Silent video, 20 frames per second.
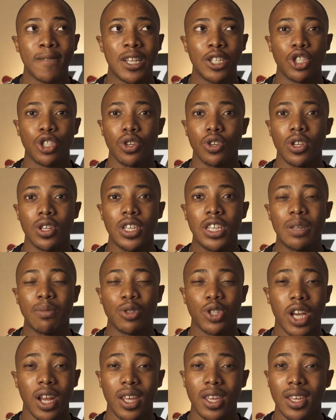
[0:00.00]
journey. I'm
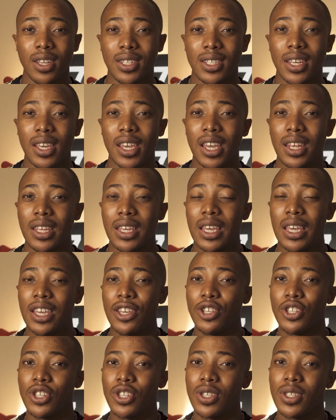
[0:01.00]
trying to get to 80
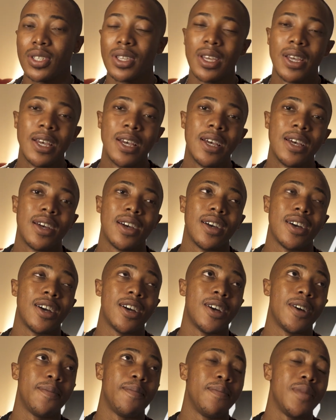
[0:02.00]
kgs.
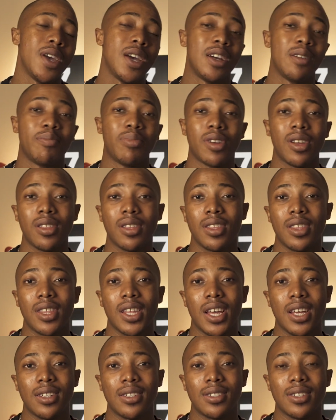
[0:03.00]
Yeah, but other than
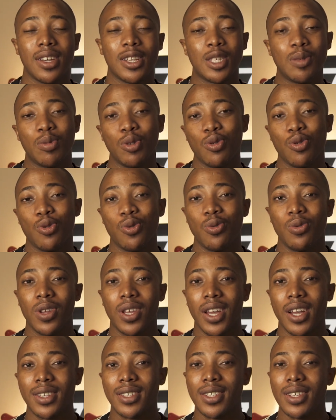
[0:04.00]
that, that's been cool
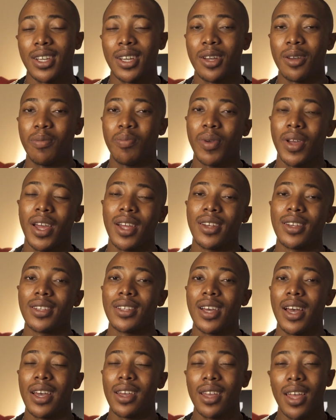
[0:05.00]
catching up,
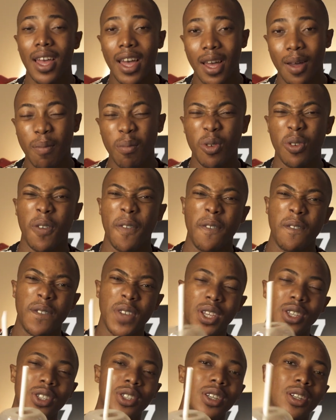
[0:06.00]
and I am
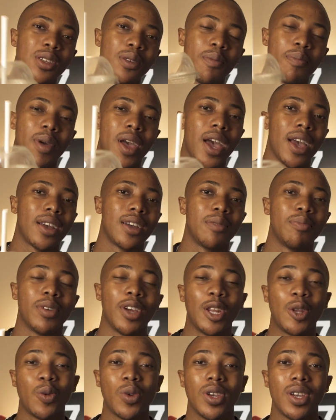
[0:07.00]
officially back. But
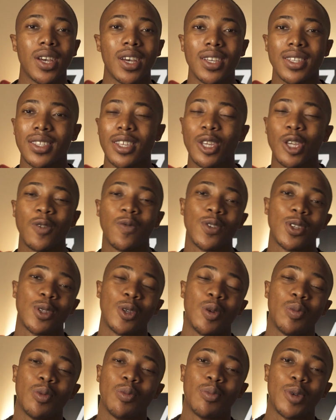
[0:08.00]
anyway, guys, thank you for
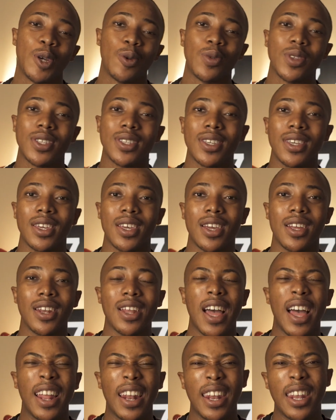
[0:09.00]
stopping by once again.
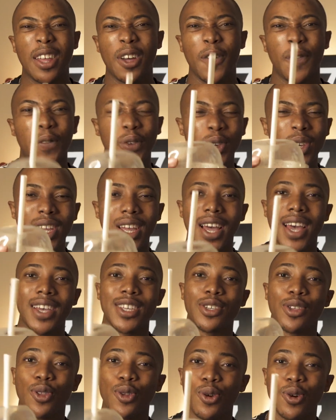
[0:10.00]
I love you
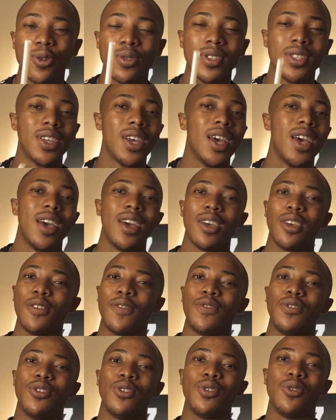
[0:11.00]
guys loads.
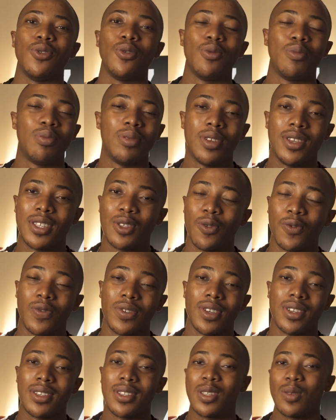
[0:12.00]
If you're new, please don't
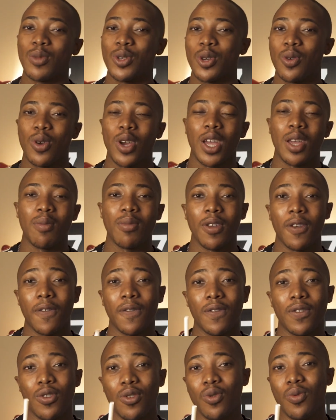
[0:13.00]
forget to subscribe.
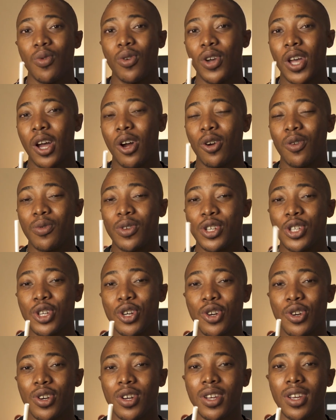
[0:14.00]
If you are
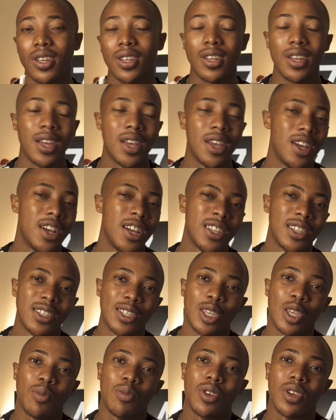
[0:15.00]
returning,
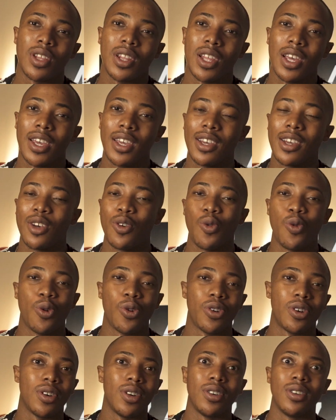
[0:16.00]
just give me a like
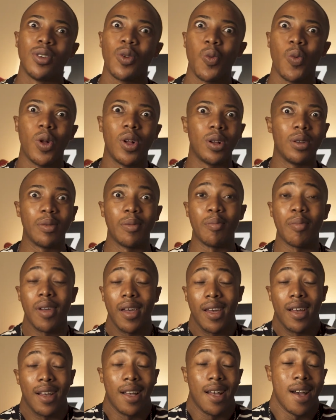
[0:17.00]
or a welcome
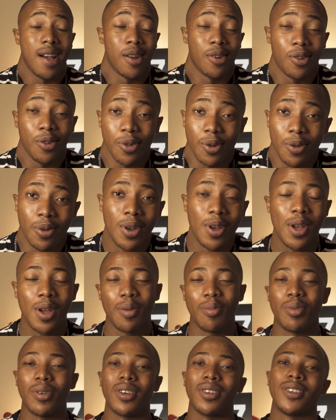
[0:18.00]
back. I don't know,
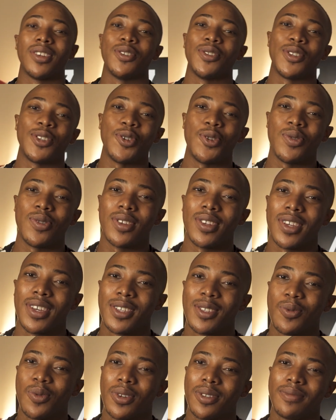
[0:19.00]
but I'll see you in the
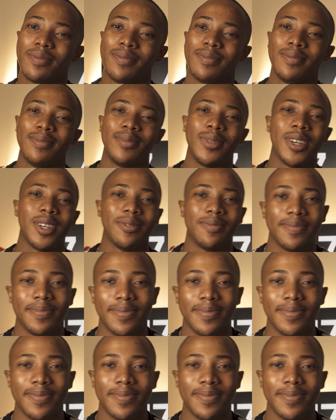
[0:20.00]
next one. Bye.